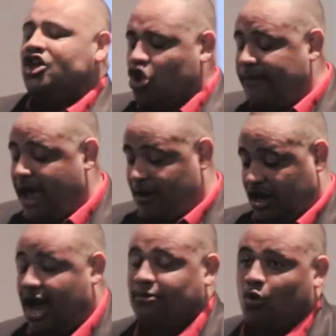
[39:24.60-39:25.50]
you may be able
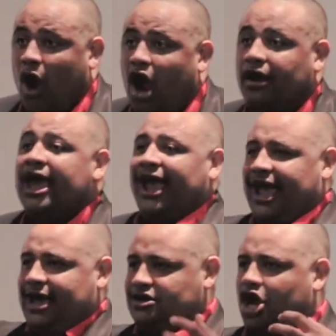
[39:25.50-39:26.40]
to come to work
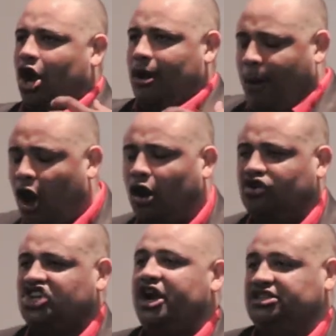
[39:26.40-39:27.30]
in, a polo
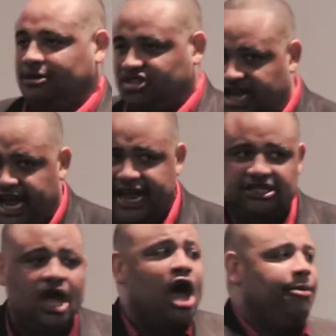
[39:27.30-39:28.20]
shirt and some
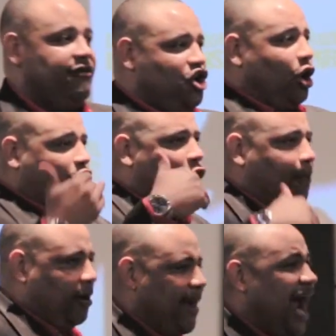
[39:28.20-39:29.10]
jeans, but if you're in
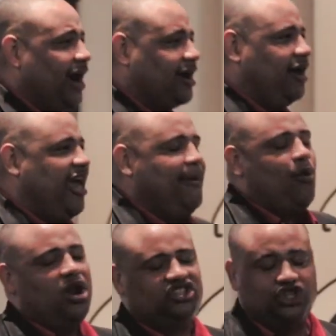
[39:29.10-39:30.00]
corporate America, they may
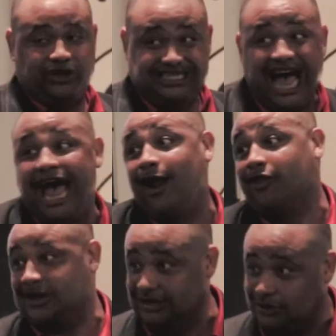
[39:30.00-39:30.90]
want a suit and tie and all
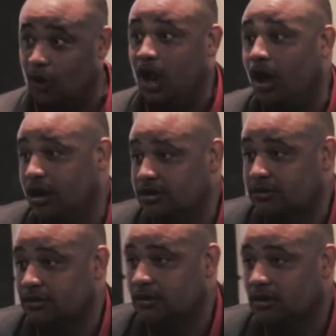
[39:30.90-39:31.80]
the things going on.
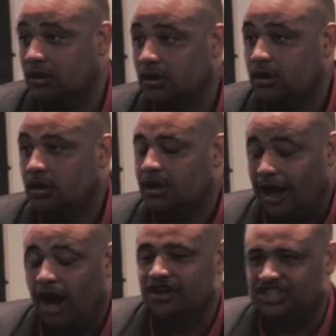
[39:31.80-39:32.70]

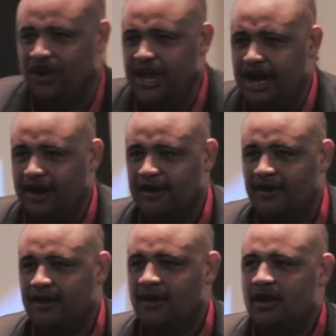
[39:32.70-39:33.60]
Are you still here?
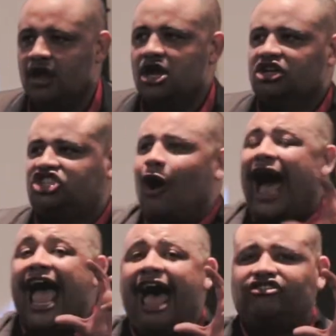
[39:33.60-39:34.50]
Yes. So
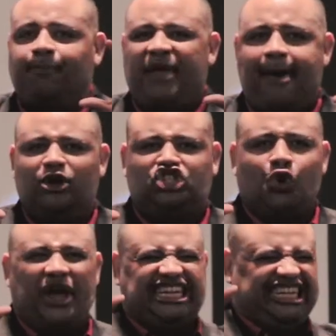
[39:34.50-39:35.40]
I have to be able
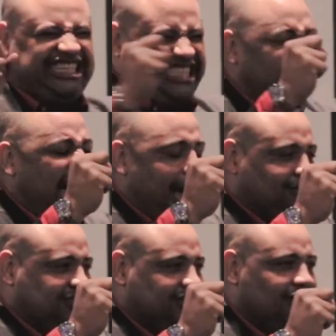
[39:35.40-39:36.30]
to
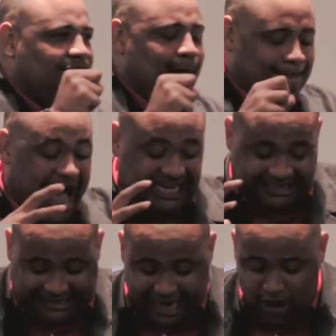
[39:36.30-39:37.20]
adapt my
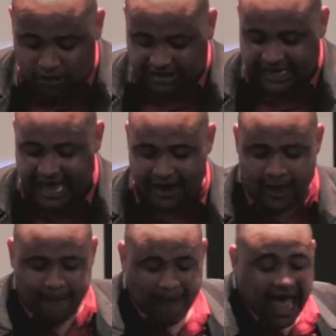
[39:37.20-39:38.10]
skill set,
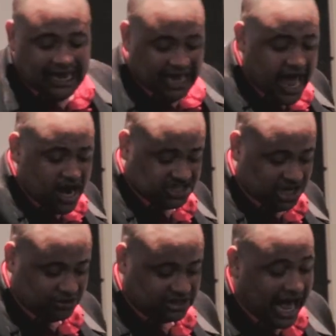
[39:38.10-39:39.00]
my
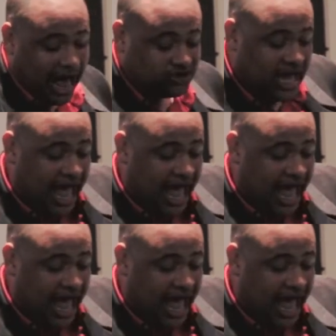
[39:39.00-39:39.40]
leadership styles,